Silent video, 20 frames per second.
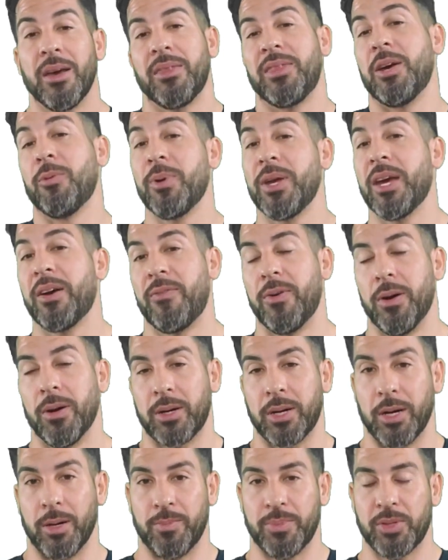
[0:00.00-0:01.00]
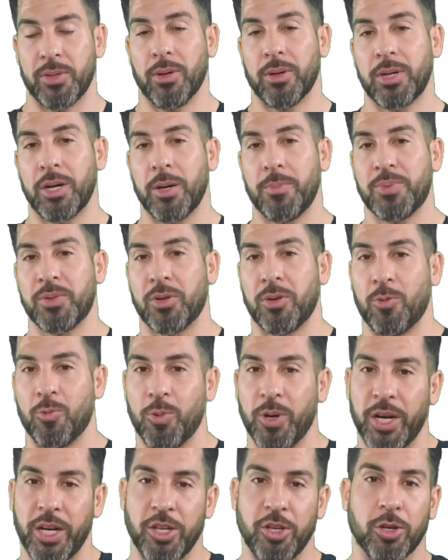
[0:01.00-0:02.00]
Then we have hookups. Hookups are
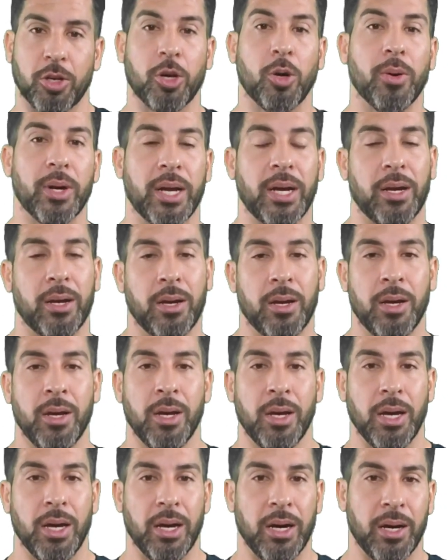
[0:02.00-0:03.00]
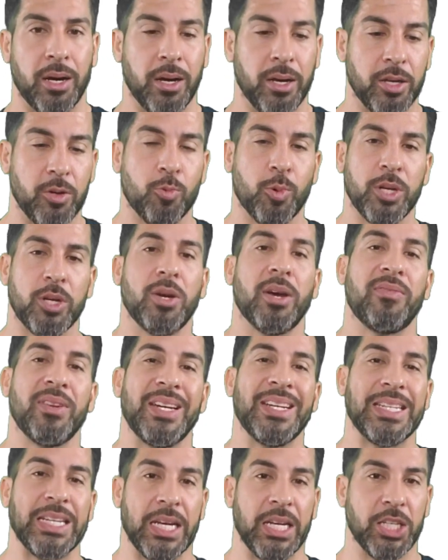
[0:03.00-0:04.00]
when you're going, when you have an
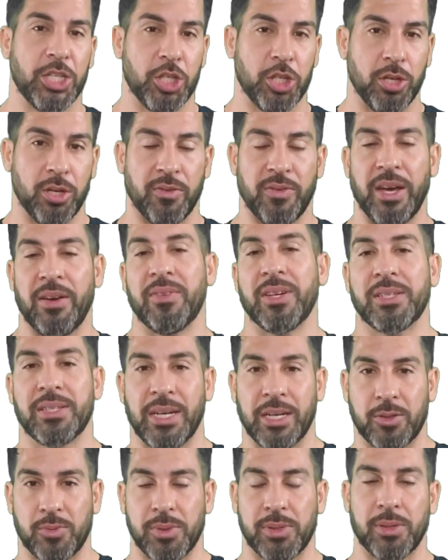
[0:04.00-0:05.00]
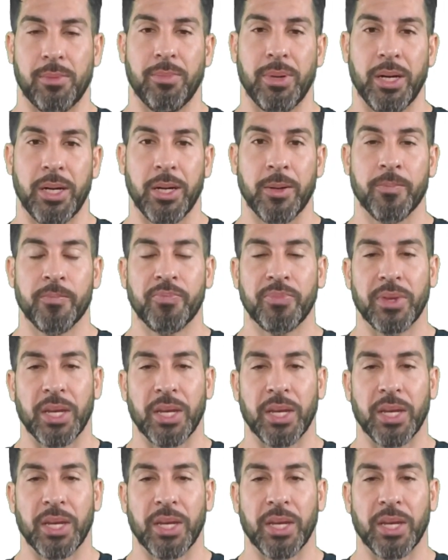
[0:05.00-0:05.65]
intention of having sex with somebody.